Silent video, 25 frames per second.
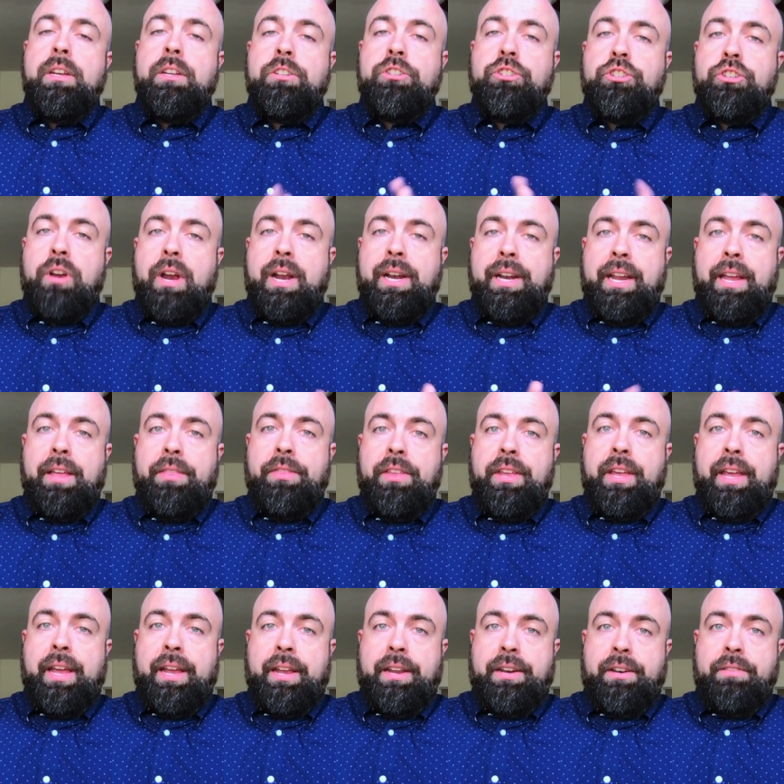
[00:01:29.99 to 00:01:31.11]
shining at the
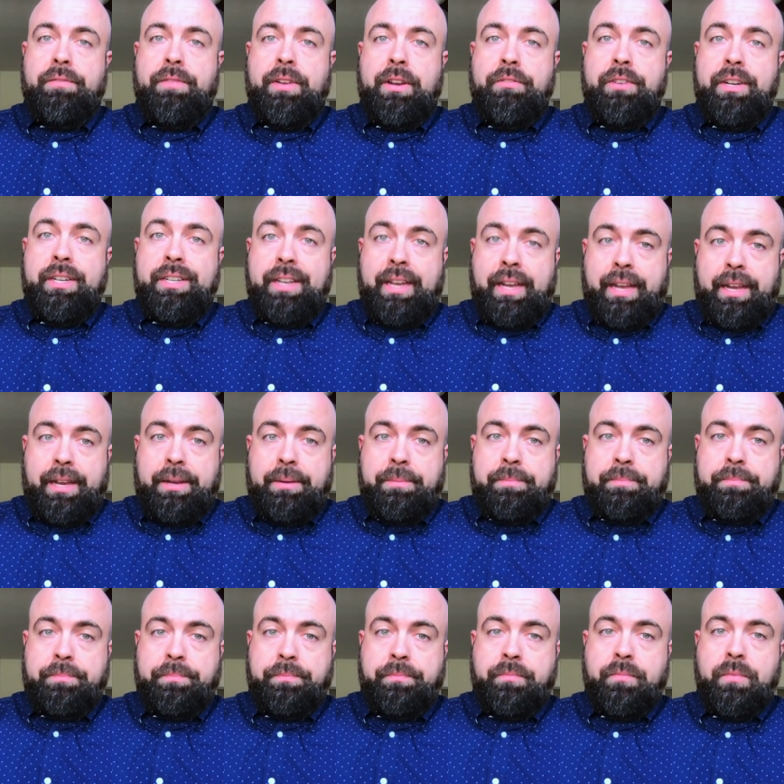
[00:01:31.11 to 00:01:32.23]
end of every day.
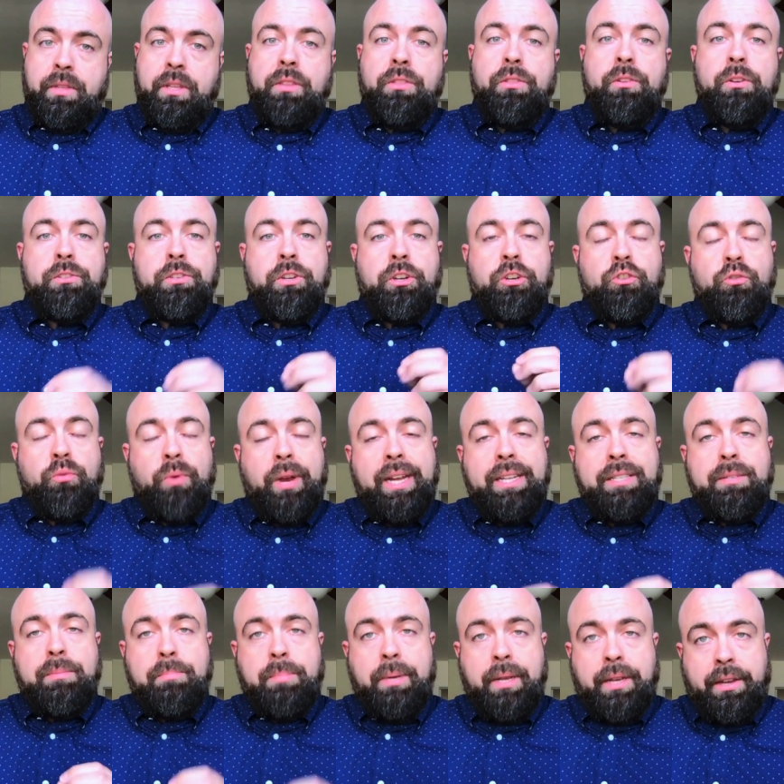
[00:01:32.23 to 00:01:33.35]
There's a
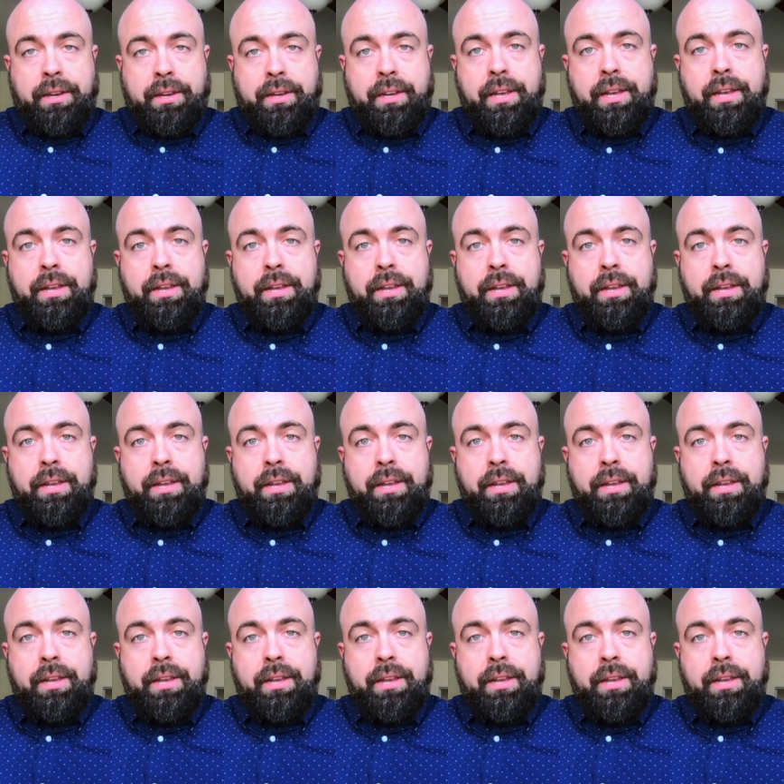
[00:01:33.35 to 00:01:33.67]
great, big,